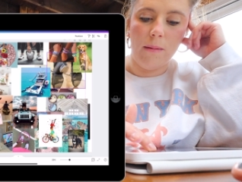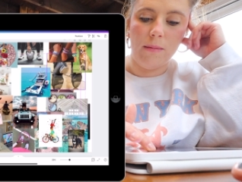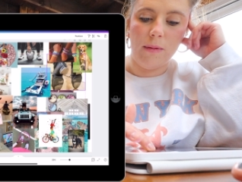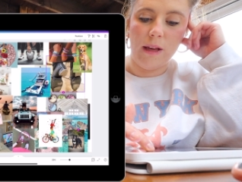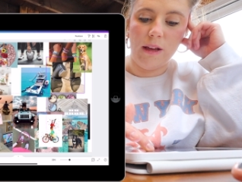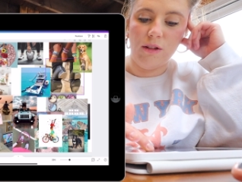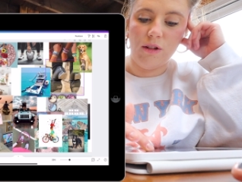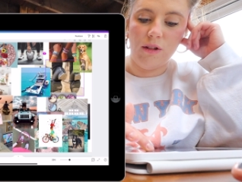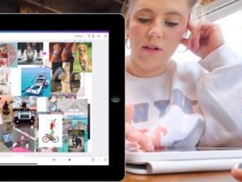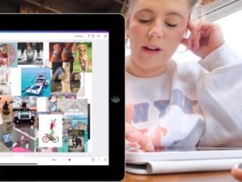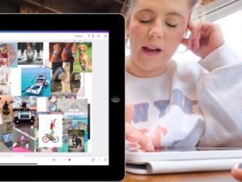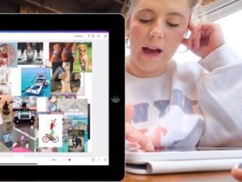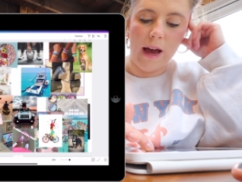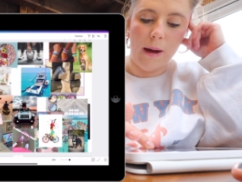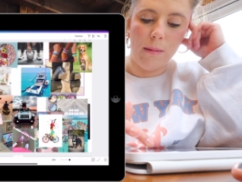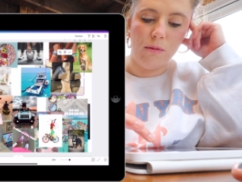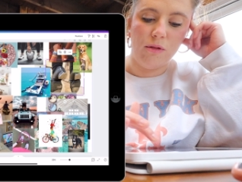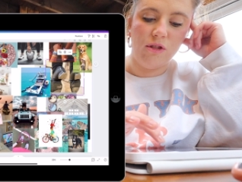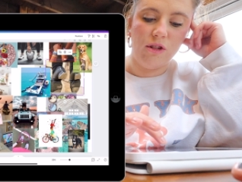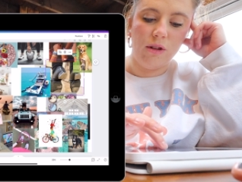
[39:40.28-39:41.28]
These are
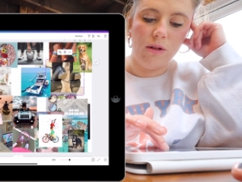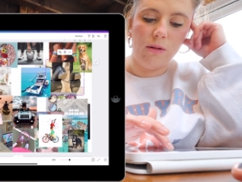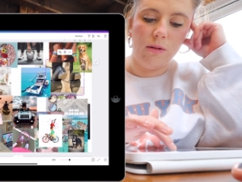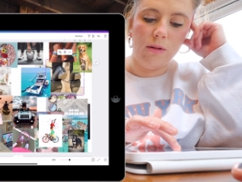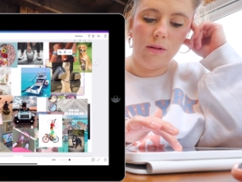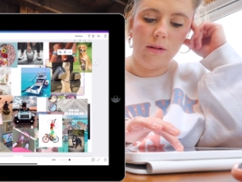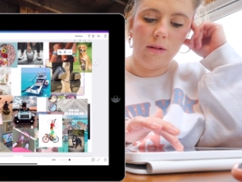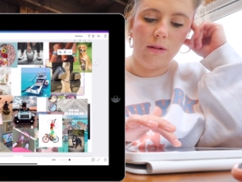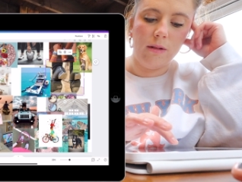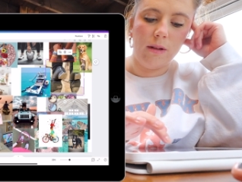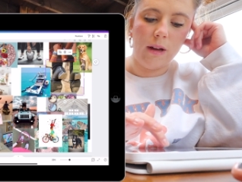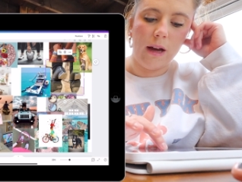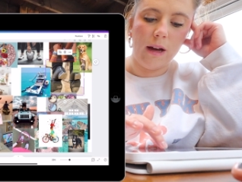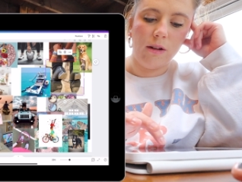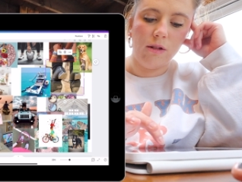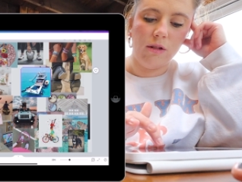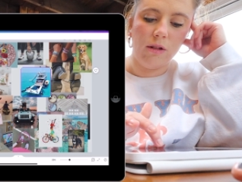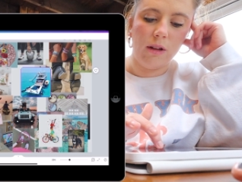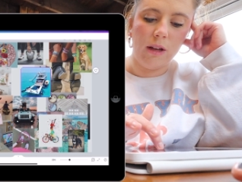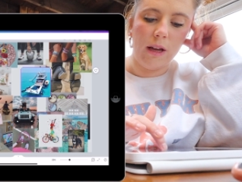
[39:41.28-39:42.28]
tap shoes,
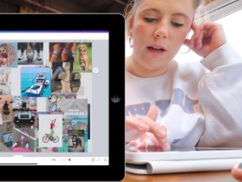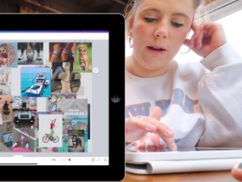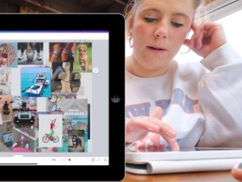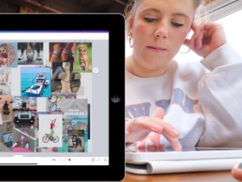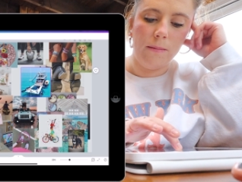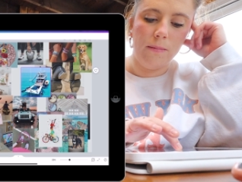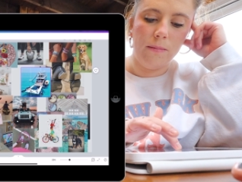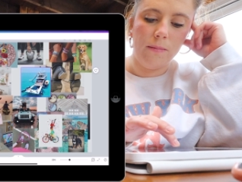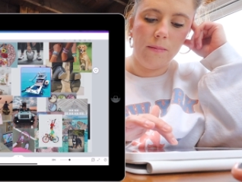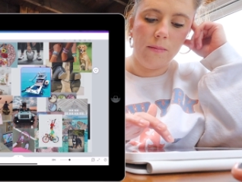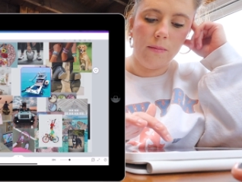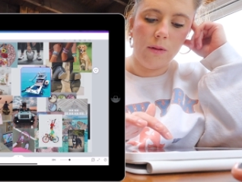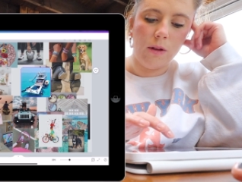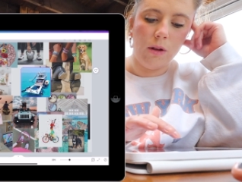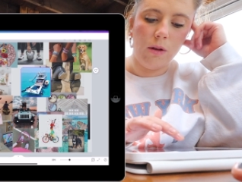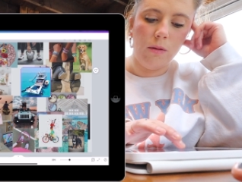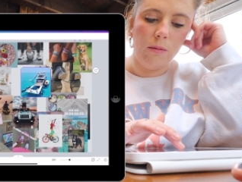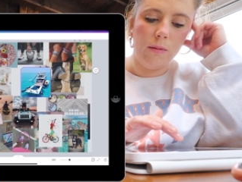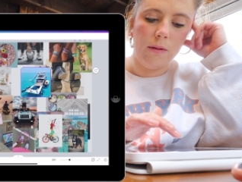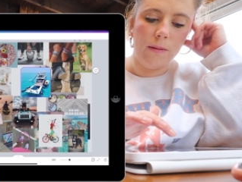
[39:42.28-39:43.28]
actually.
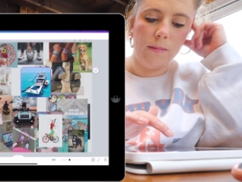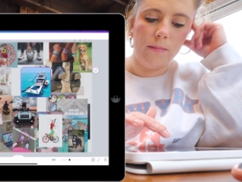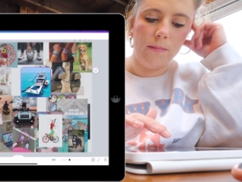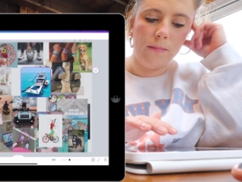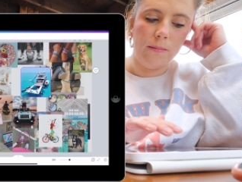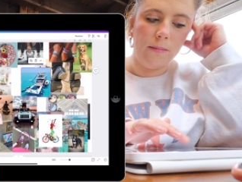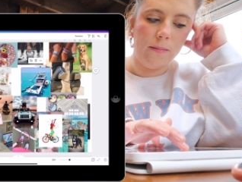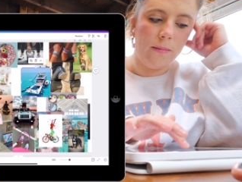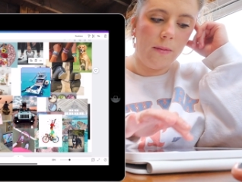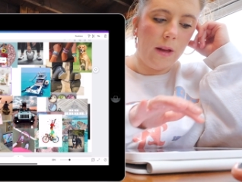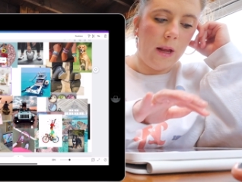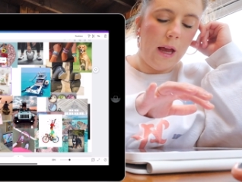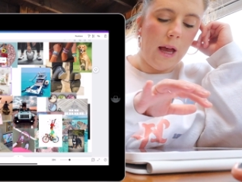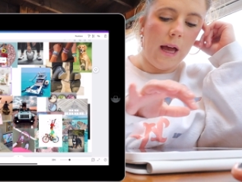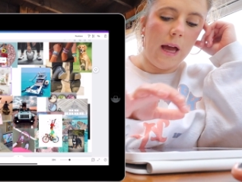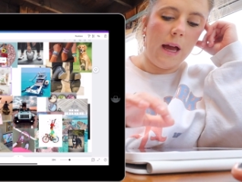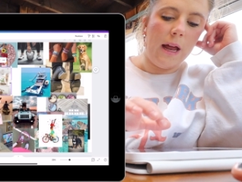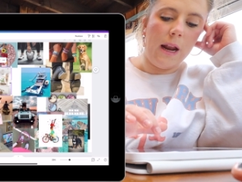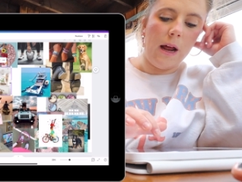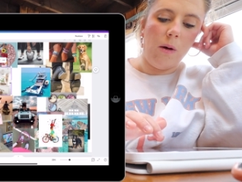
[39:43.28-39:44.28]
Oops.
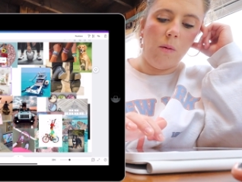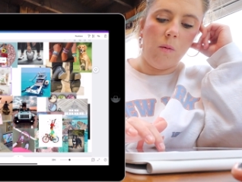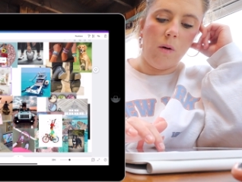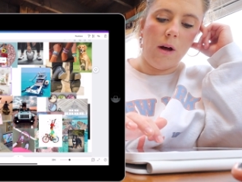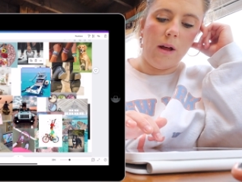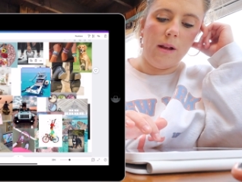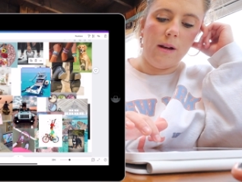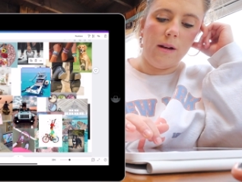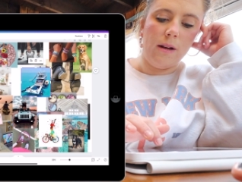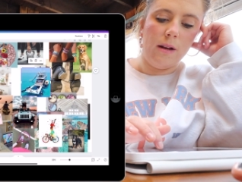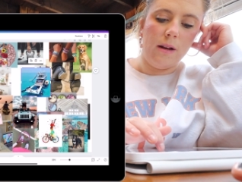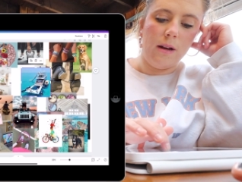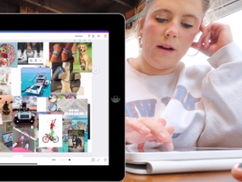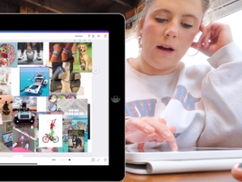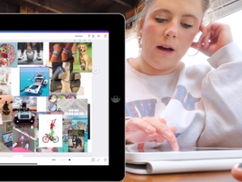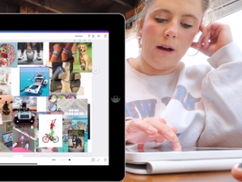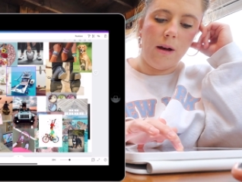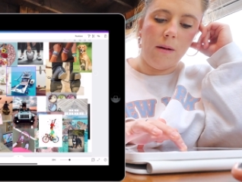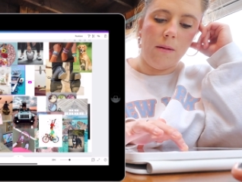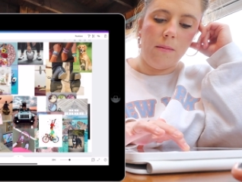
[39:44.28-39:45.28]
And I want
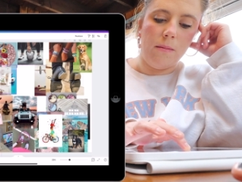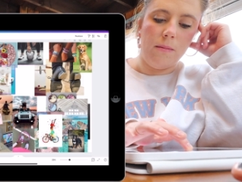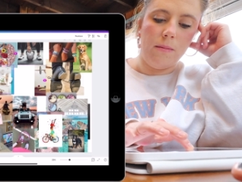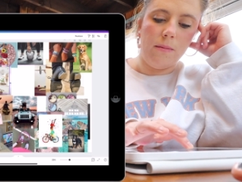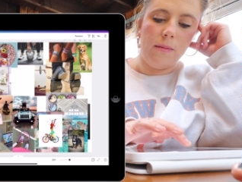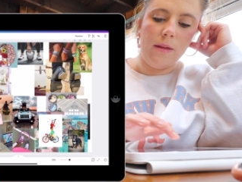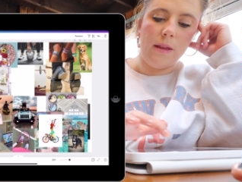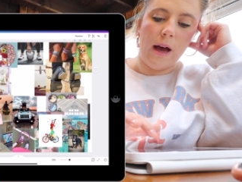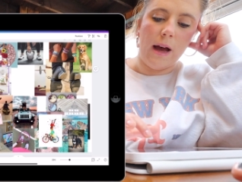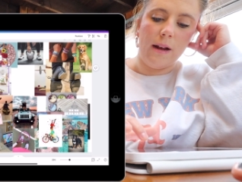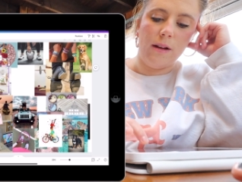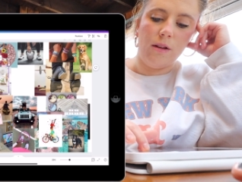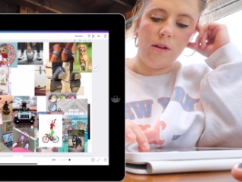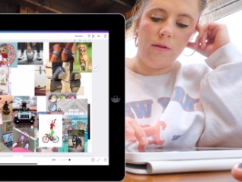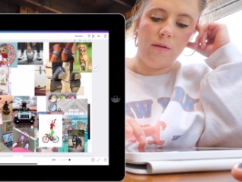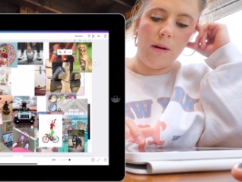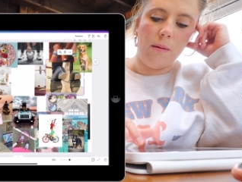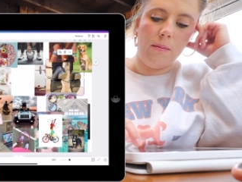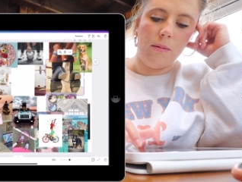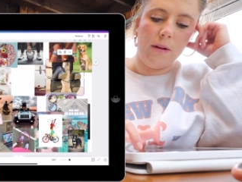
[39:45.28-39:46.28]
that to
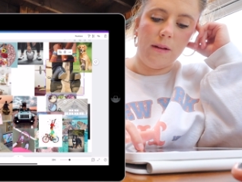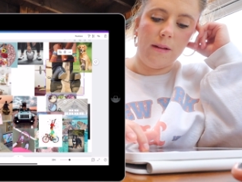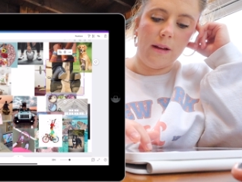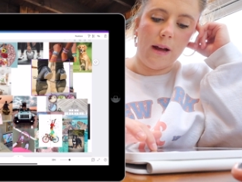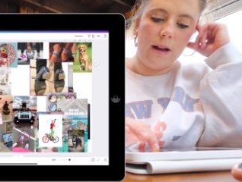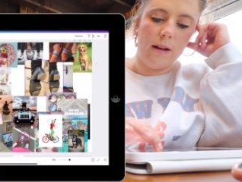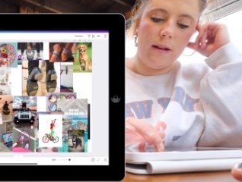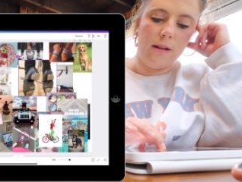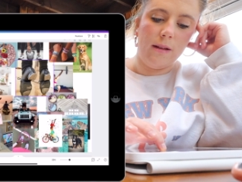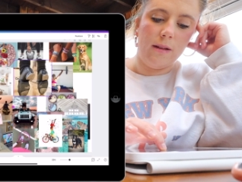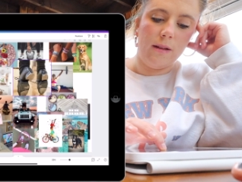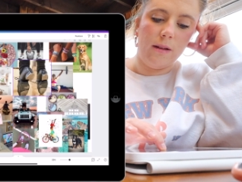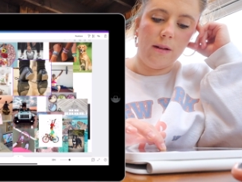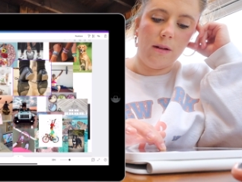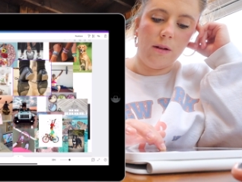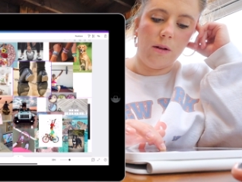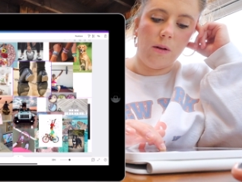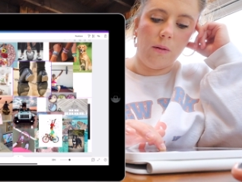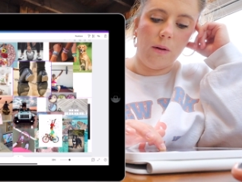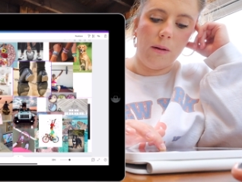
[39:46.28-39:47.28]
represent
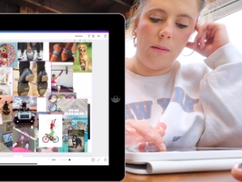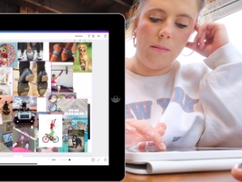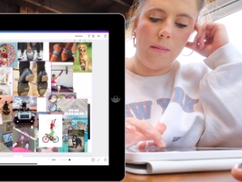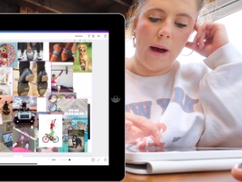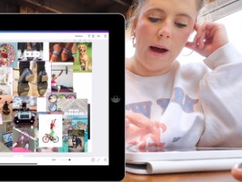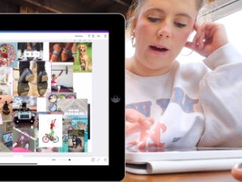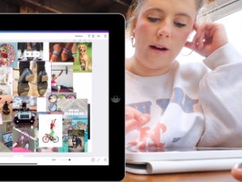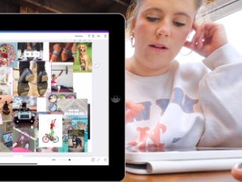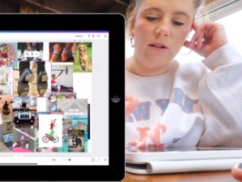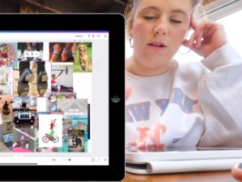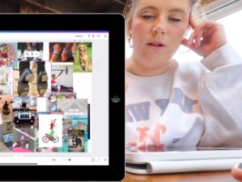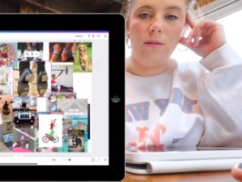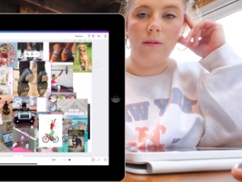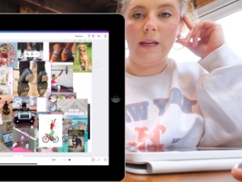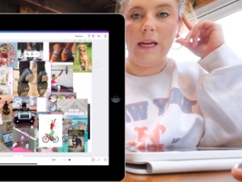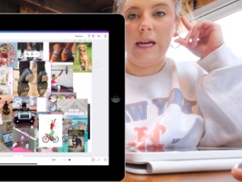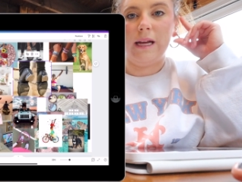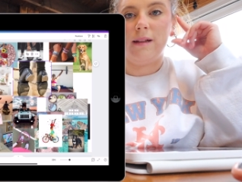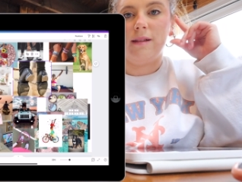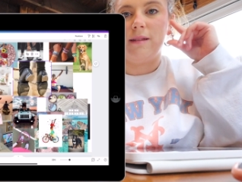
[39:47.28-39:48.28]
going back to
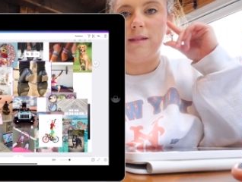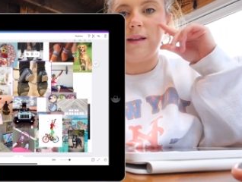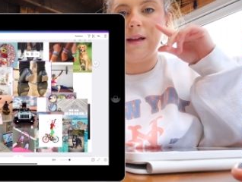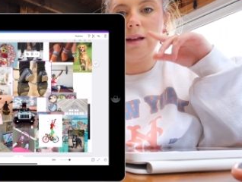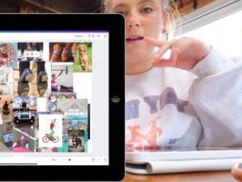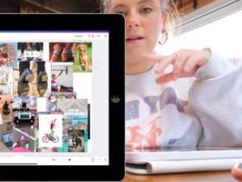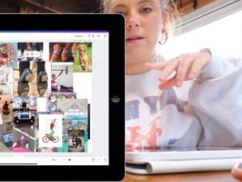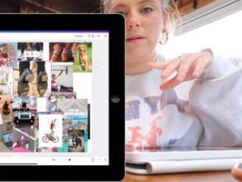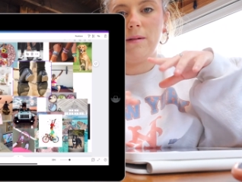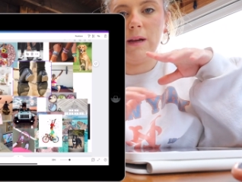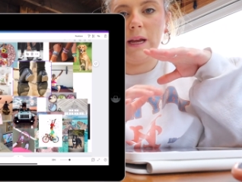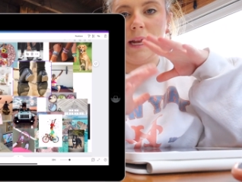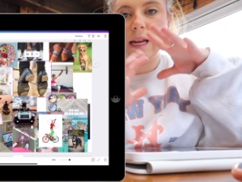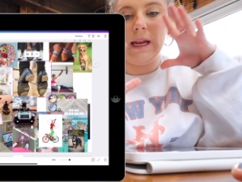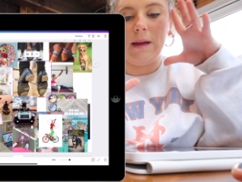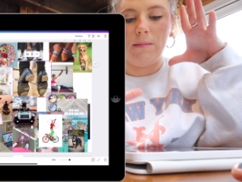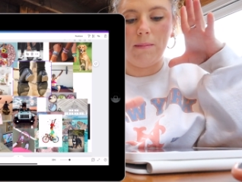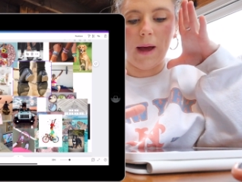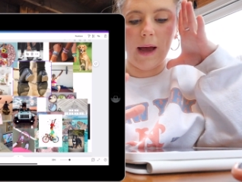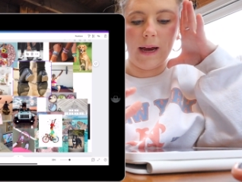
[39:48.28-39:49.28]
dance and
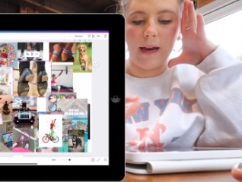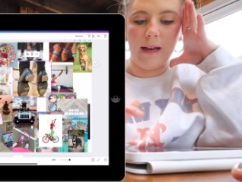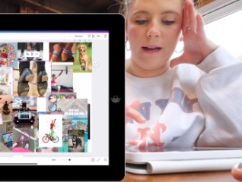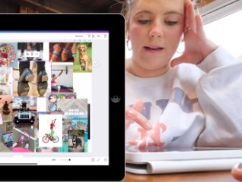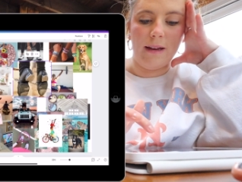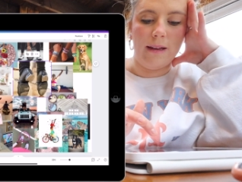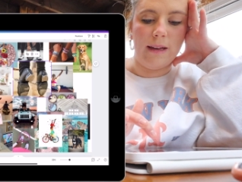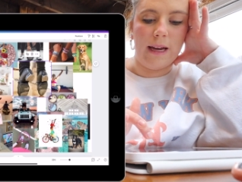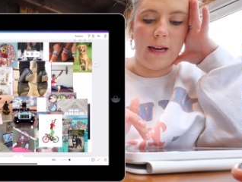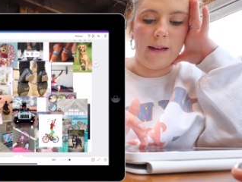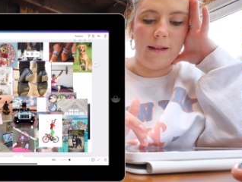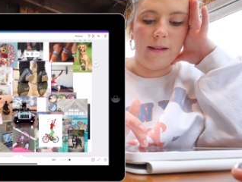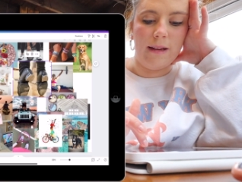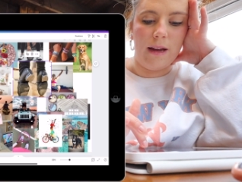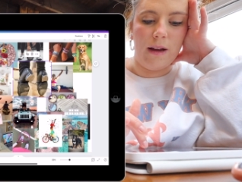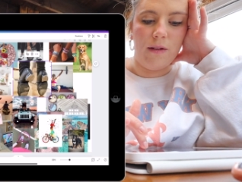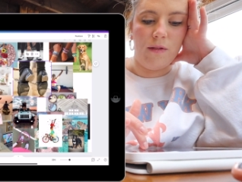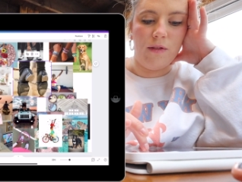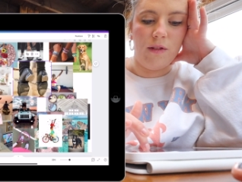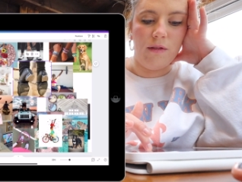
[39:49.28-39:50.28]
getting back into
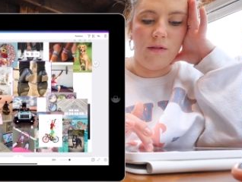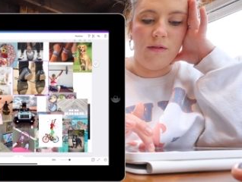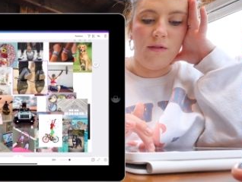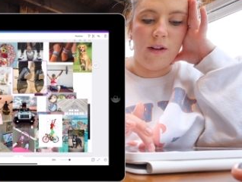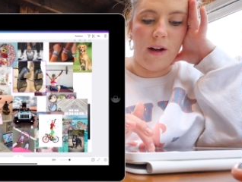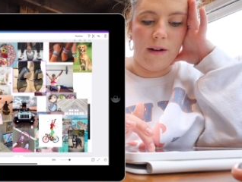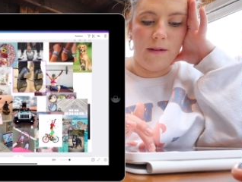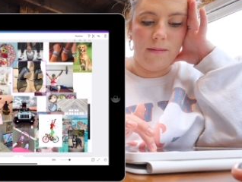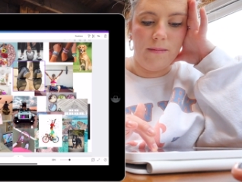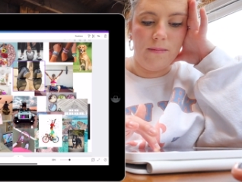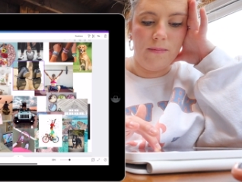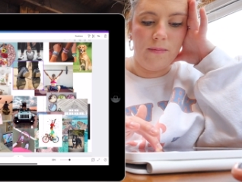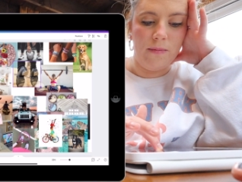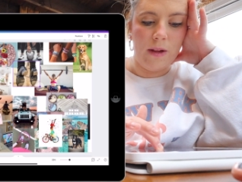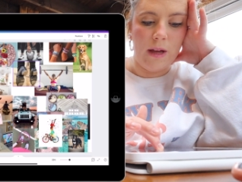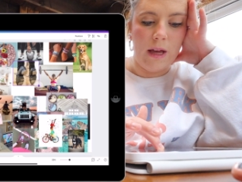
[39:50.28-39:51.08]
dancing for fun.